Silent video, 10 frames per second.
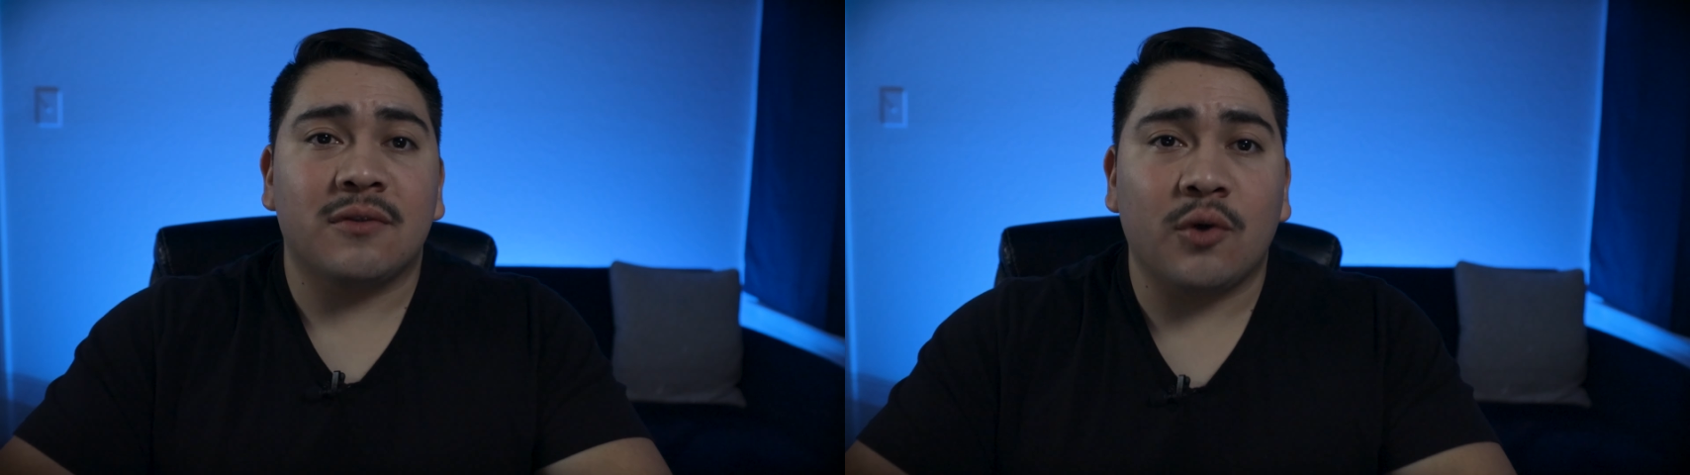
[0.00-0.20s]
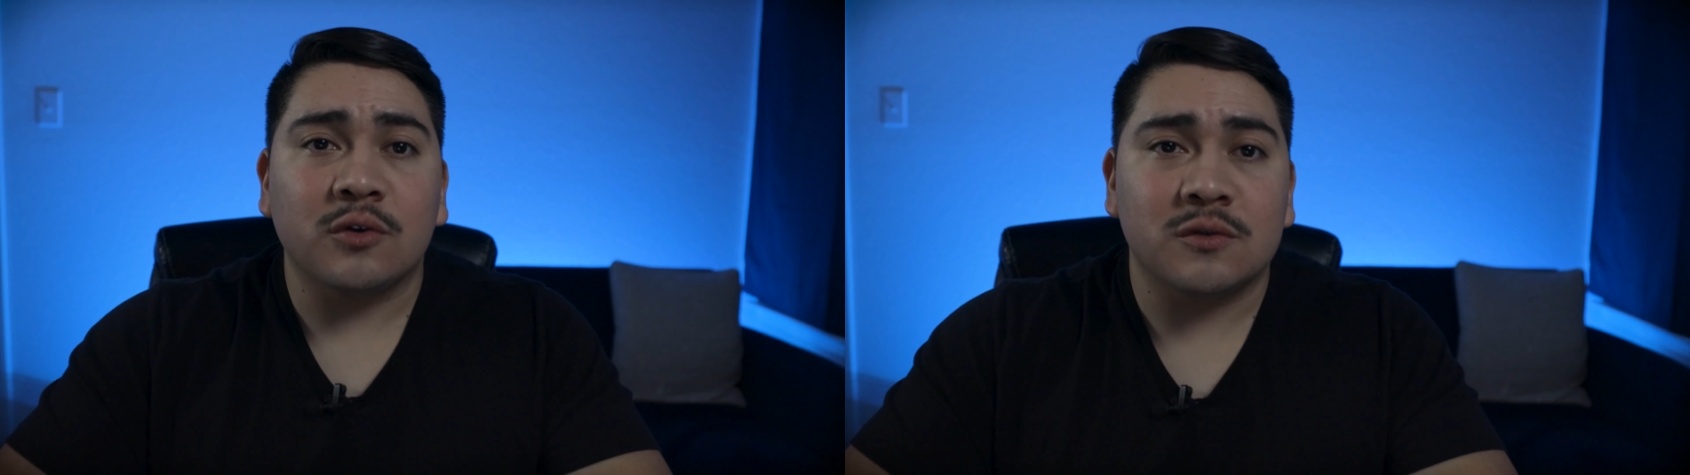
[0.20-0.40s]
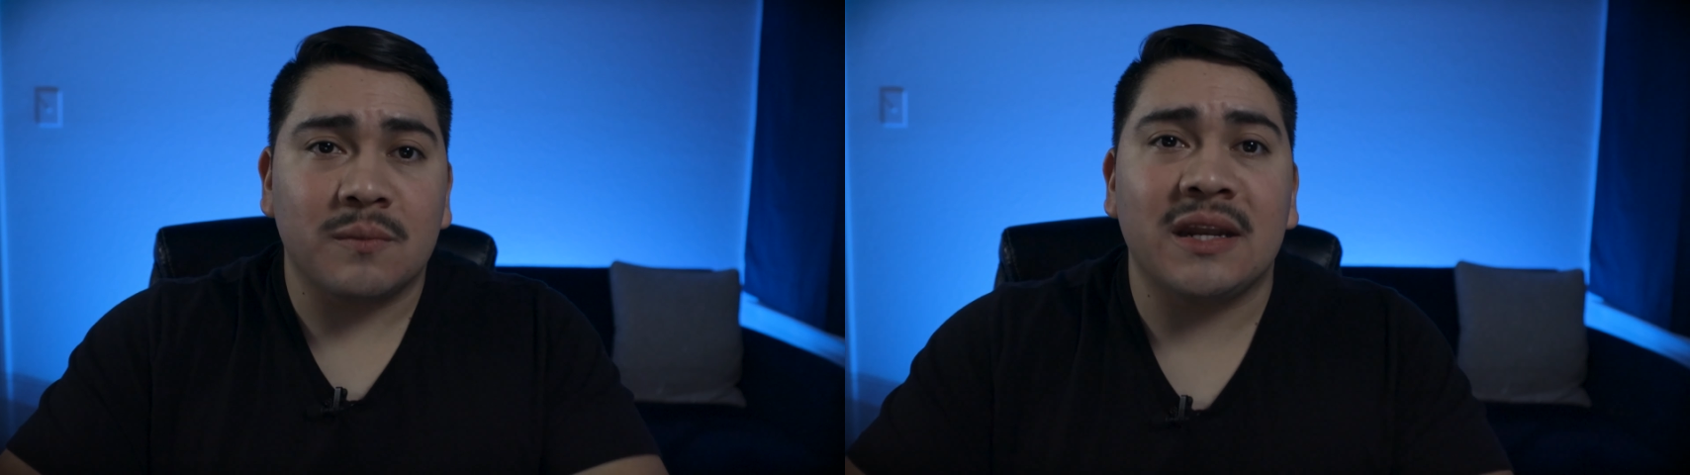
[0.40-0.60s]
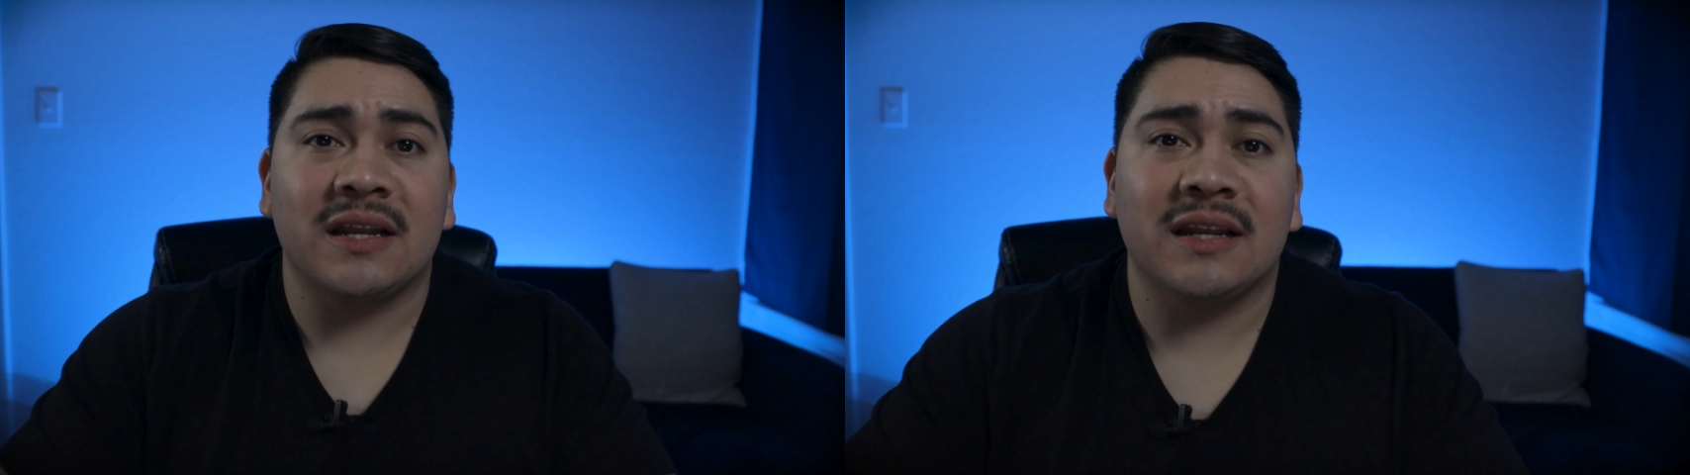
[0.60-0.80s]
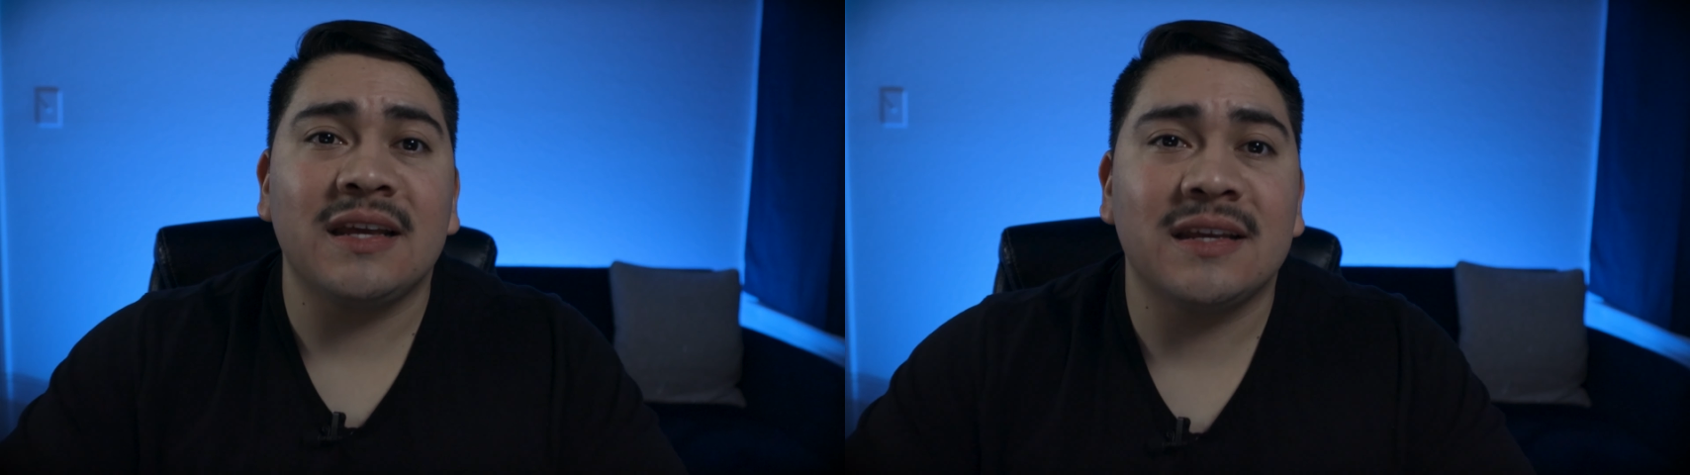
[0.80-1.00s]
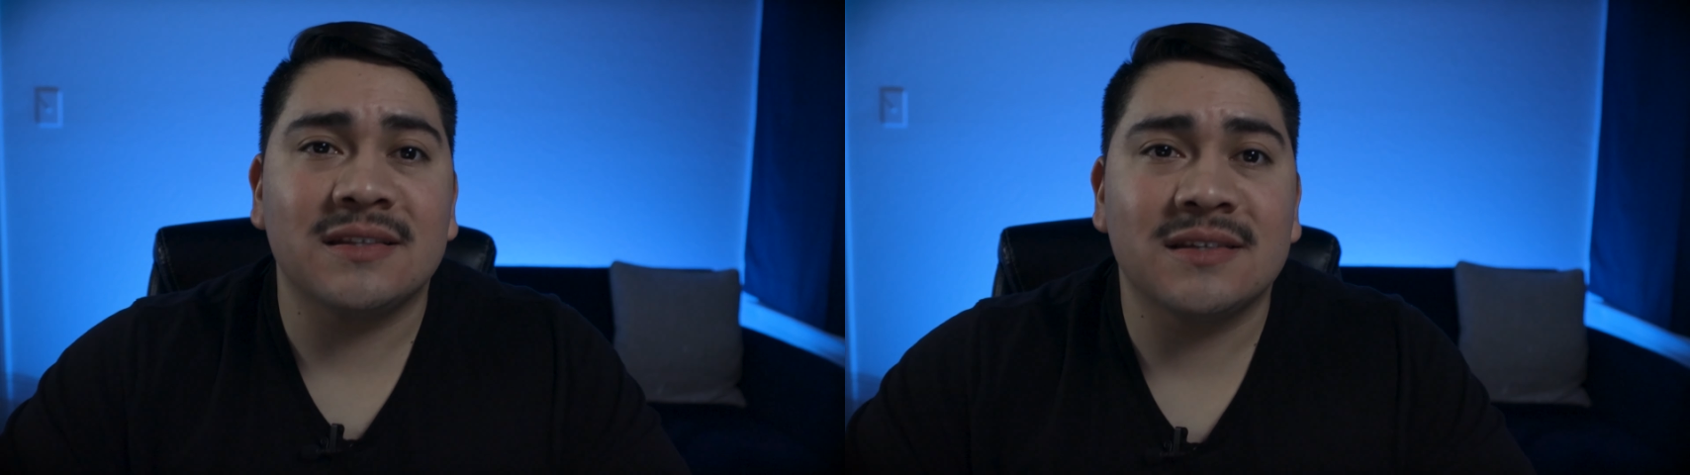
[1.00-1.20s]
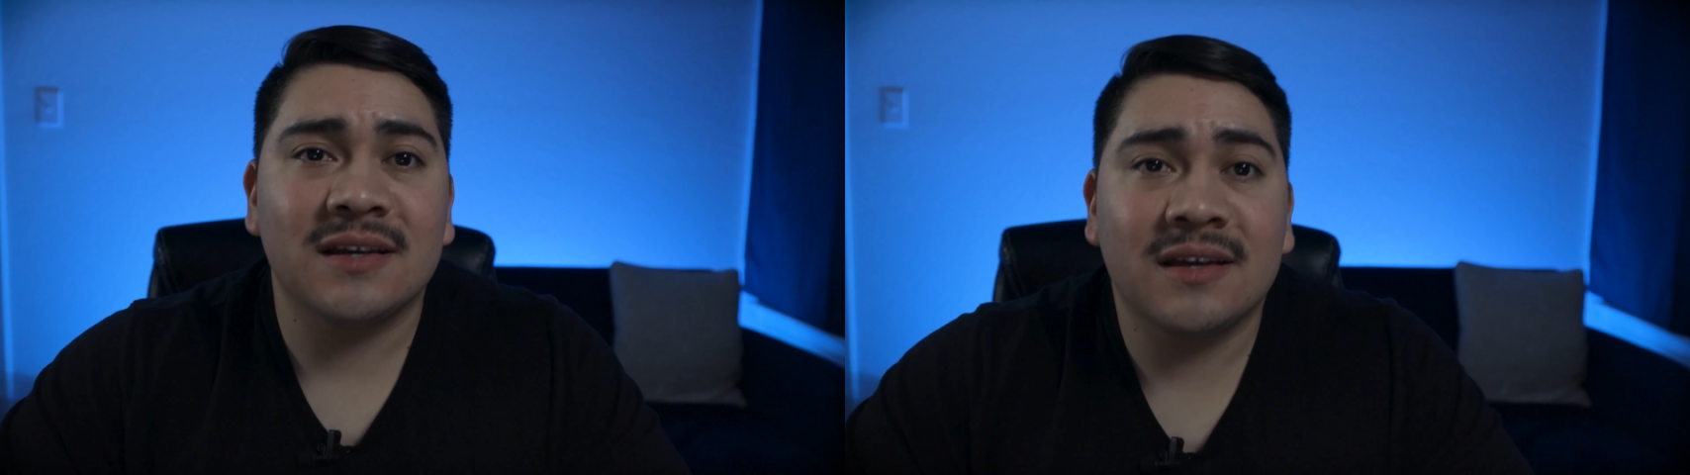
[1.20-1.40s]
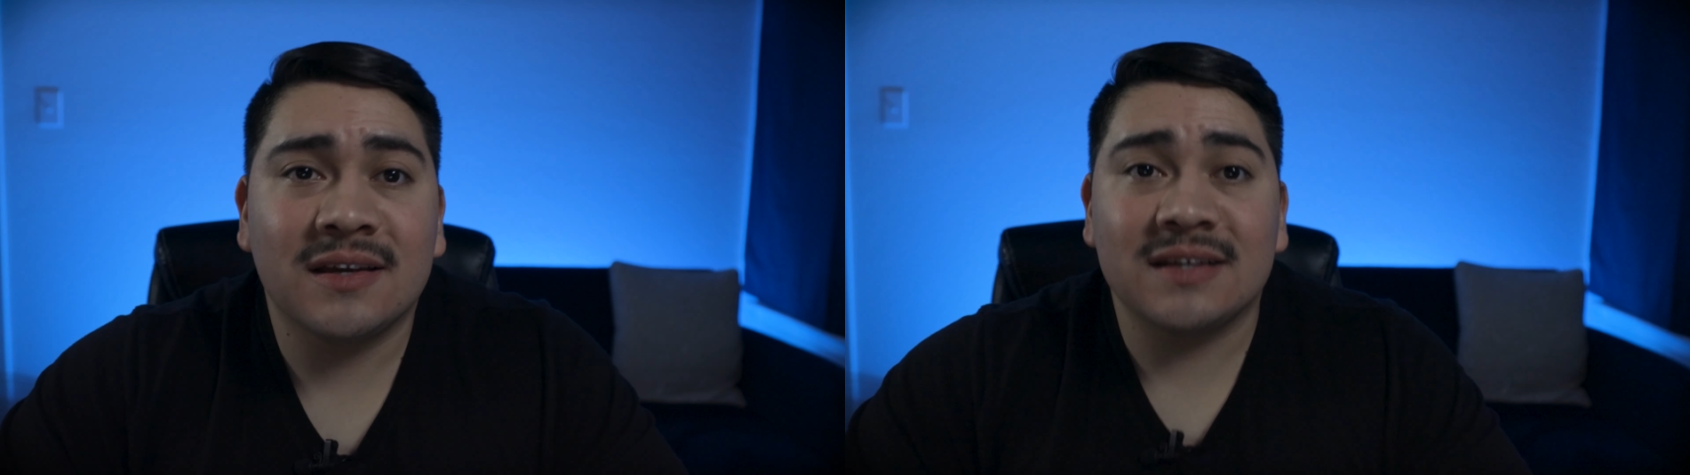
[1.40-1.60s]
those many leads,
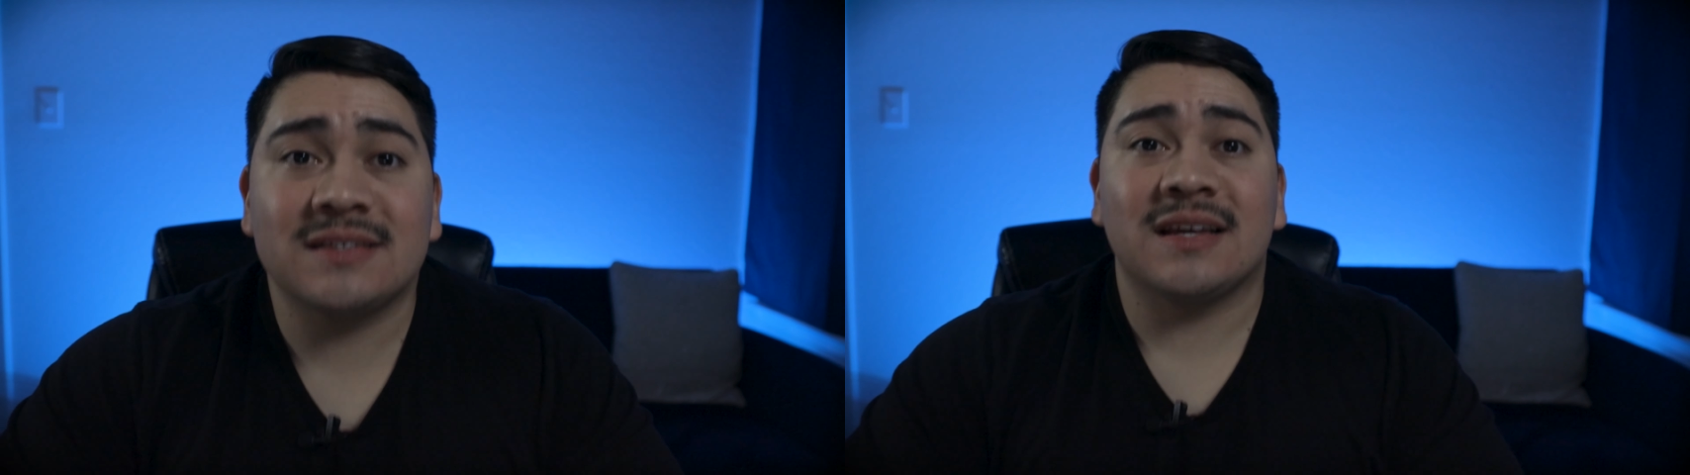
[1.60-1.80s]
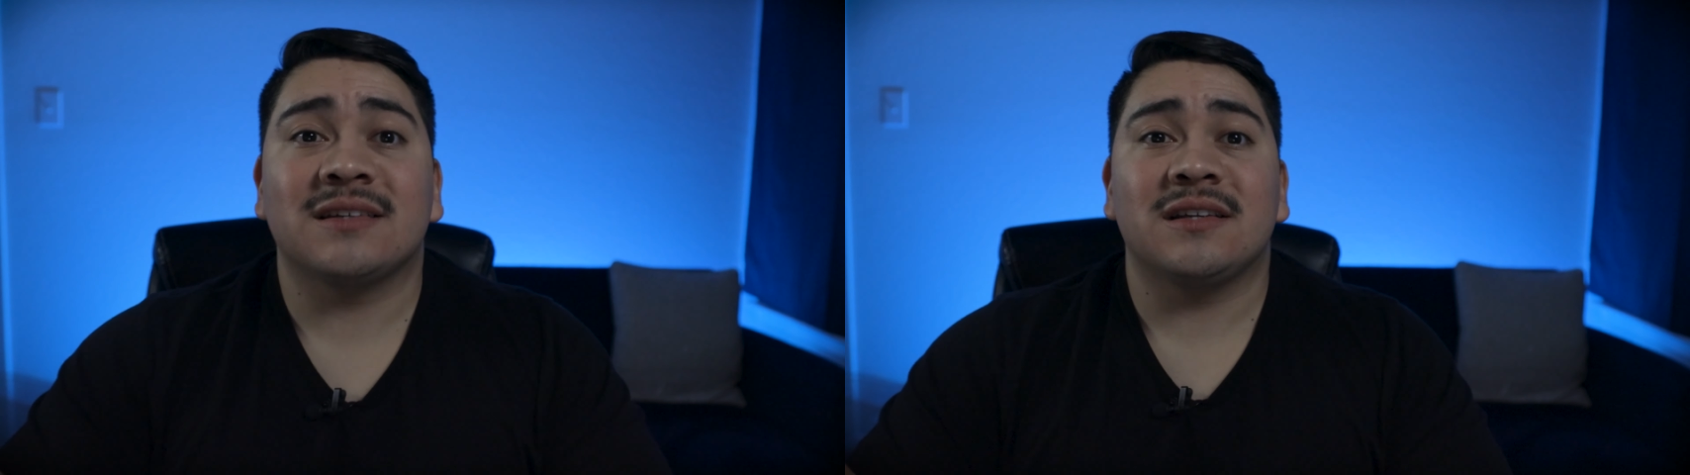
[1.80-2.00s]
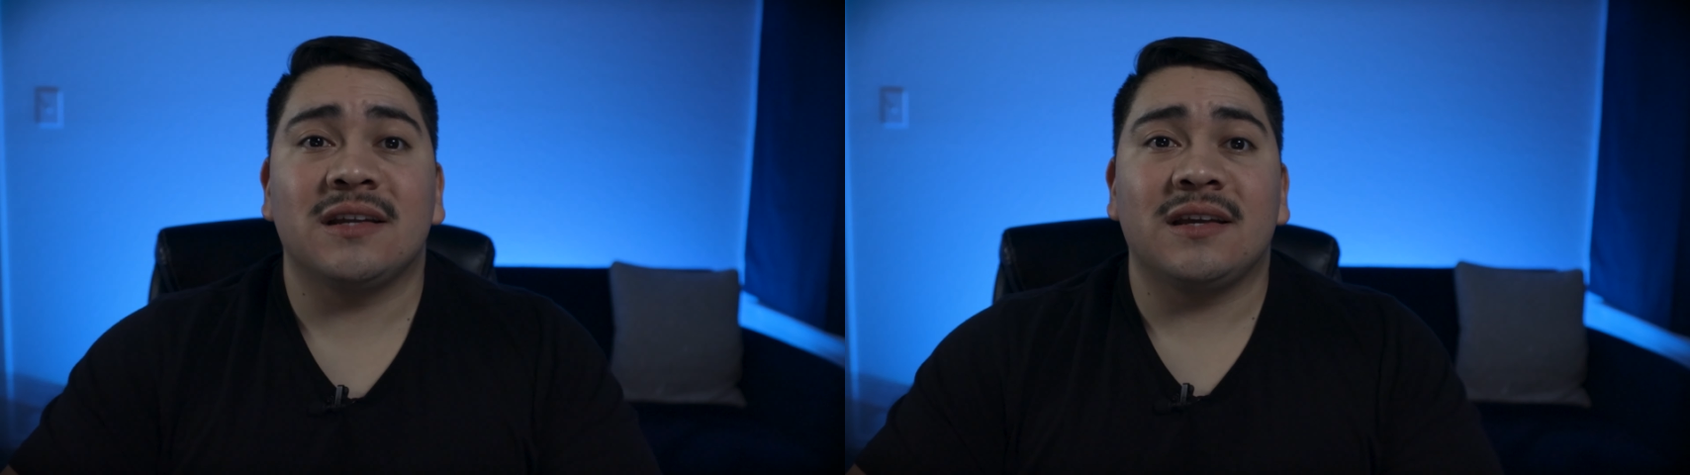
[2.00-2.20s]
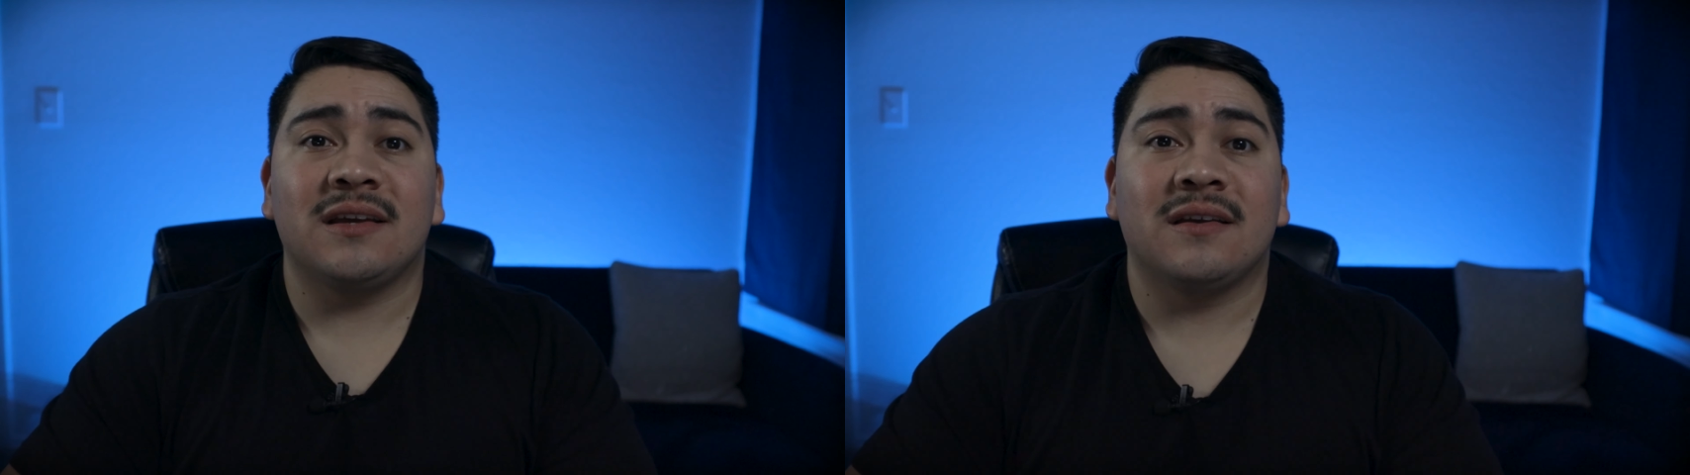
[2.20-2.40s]
is actually